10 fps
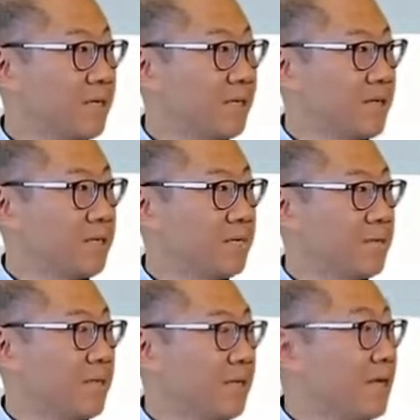Otherwise,
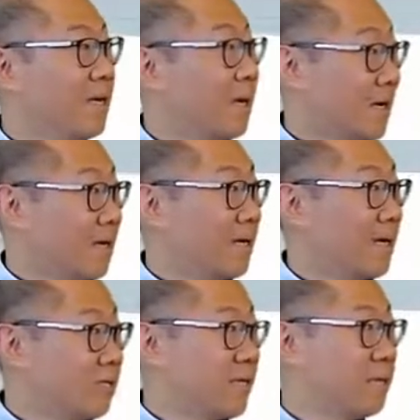we'll address